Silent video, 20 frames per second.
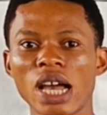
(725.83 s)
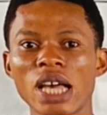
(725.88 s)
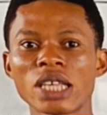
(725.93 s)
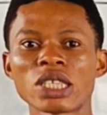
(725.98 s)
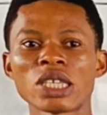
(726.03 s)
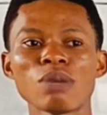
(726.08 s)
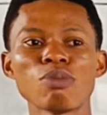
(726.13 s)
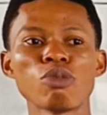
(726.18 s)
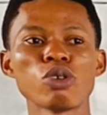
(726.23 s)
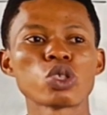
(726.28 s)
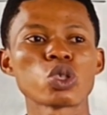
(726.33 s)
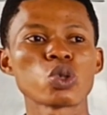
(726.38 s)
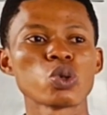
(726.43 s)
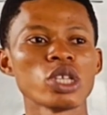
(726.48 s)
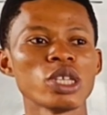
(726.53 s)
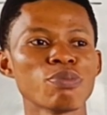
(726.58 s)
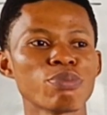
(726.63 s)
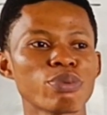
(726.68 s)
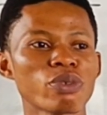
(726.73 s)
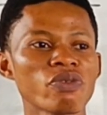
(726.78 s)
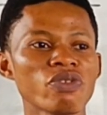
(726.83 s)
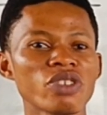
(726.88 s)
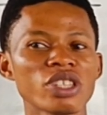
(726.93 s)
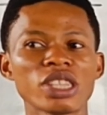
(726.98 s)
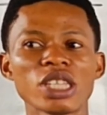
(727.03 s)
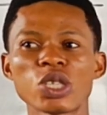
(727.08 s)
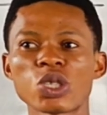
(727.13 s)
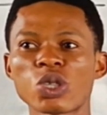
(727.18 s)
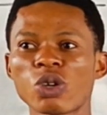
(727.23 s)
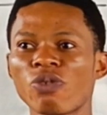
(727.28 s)
how is it able to improve
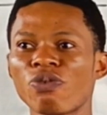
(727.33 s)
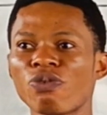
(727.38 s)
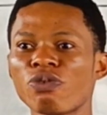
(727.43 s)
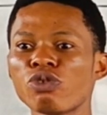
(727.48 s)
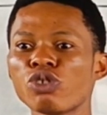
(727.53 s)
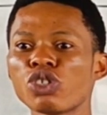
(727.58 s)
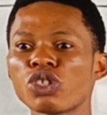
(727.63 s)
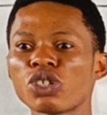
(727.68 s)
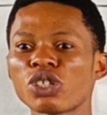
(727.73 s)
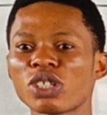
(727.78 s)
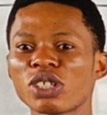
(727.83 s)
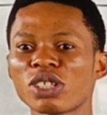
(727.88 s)
the taste of food